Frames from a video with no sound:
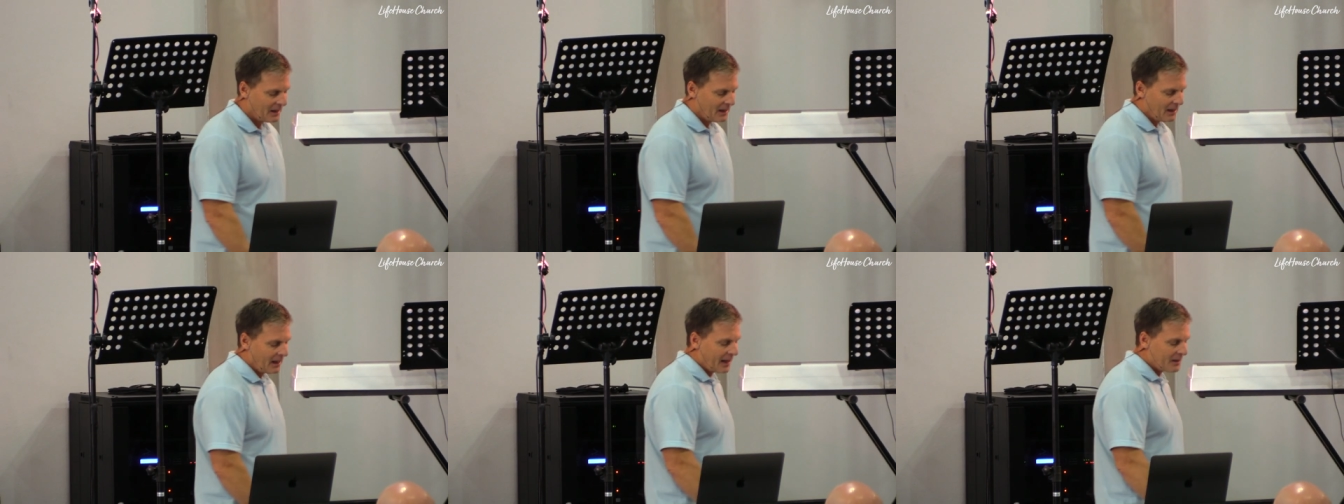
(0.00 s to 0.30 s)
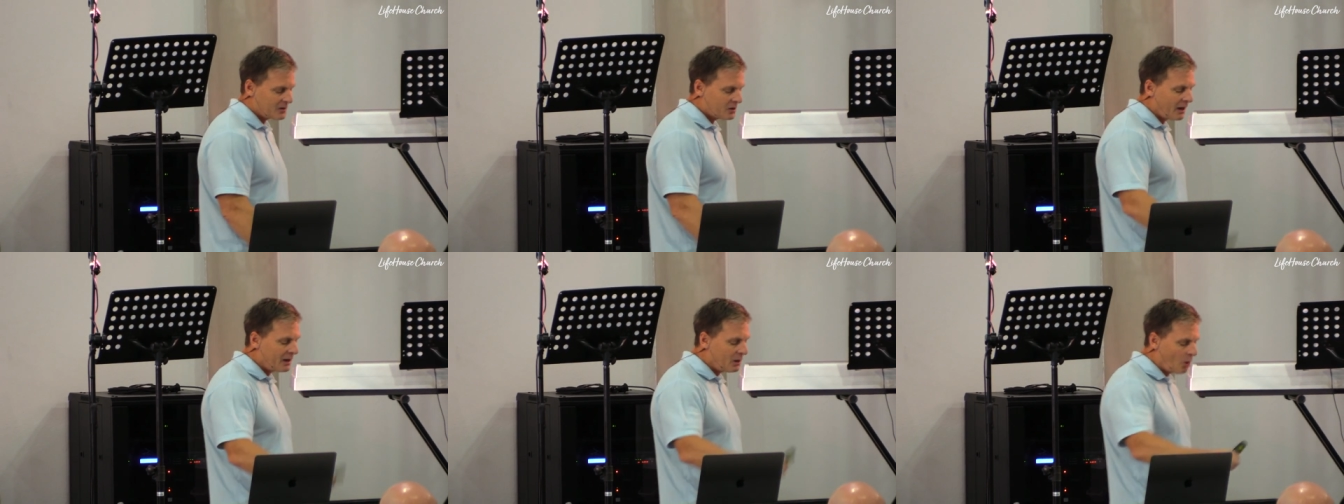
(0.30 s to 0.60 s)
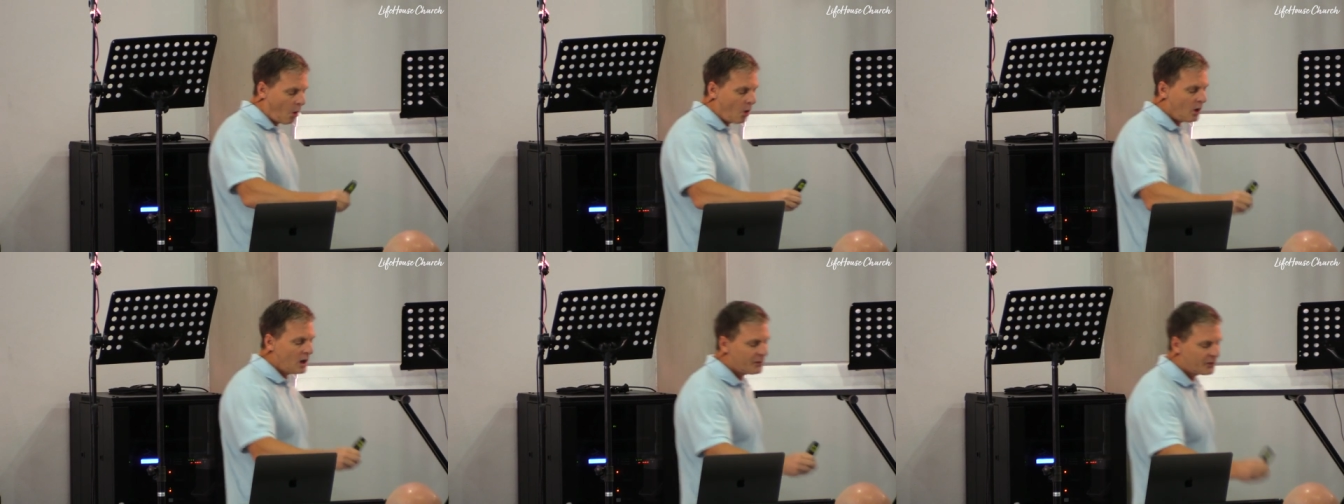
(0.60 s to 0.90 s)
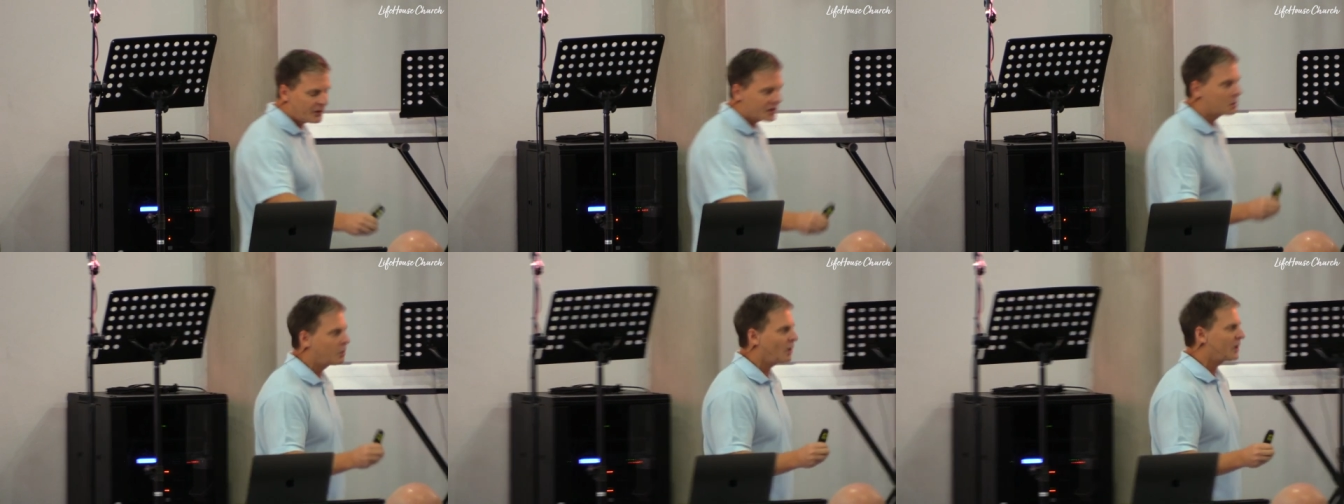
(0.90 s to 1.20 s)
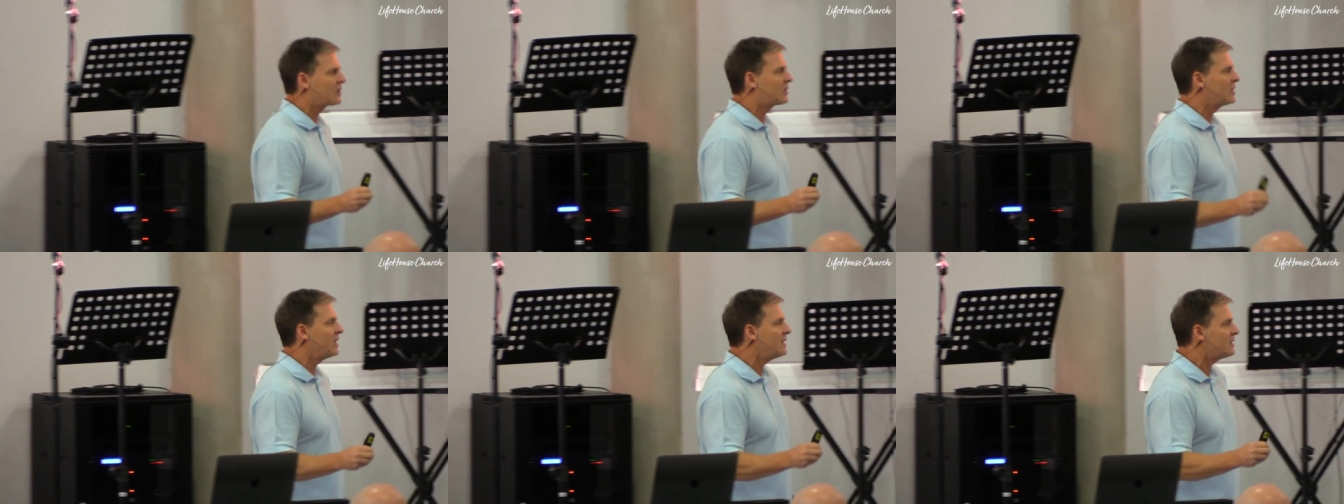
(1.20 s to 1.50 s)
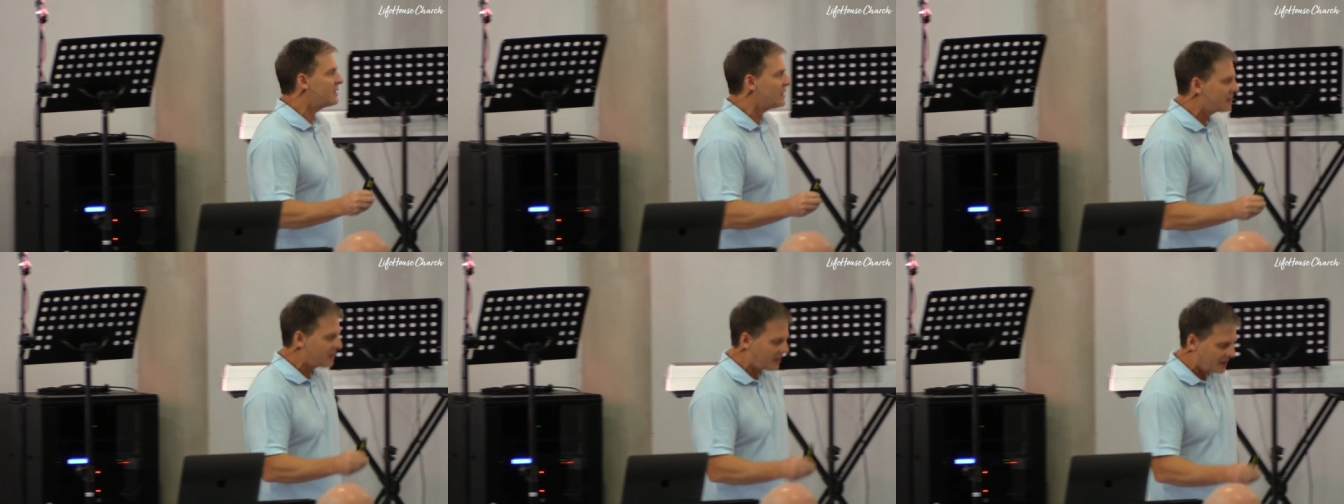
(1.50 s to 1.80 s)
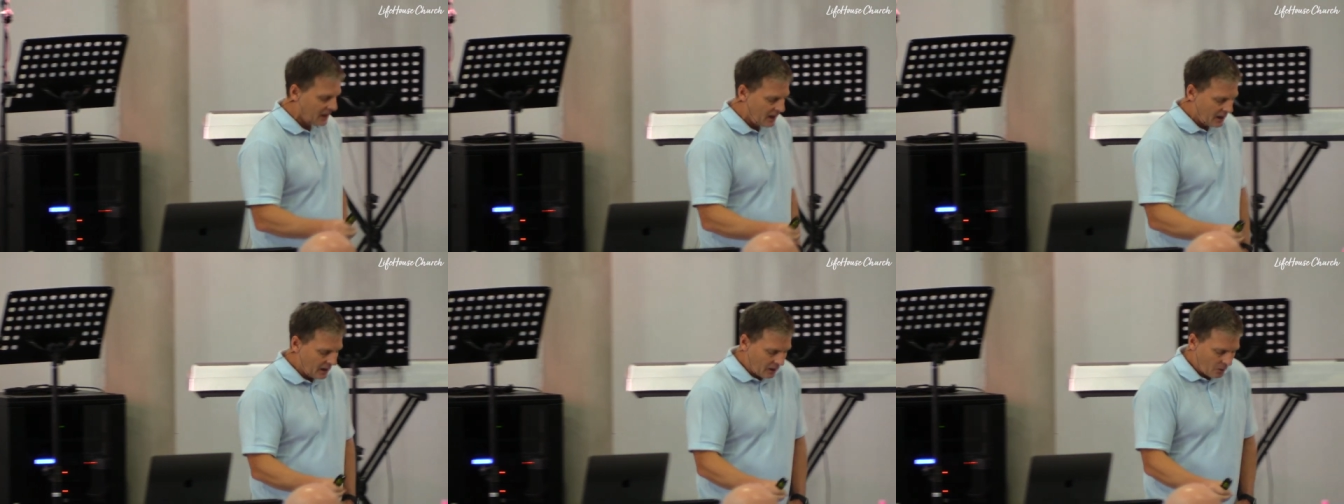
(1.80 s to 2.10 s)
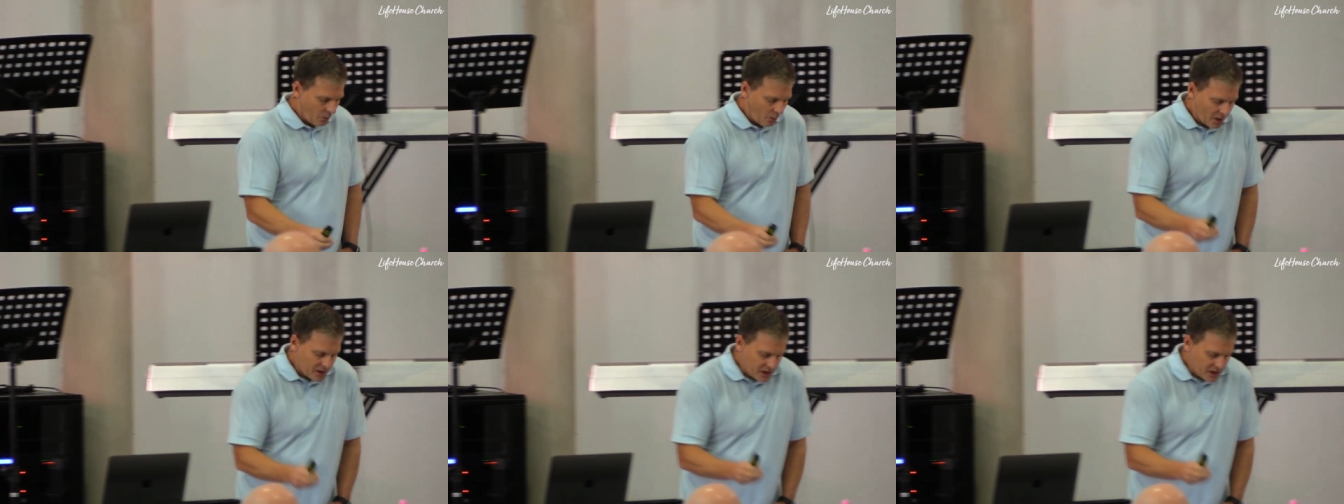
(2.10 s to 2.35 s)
And so, in all of this, what Jesus was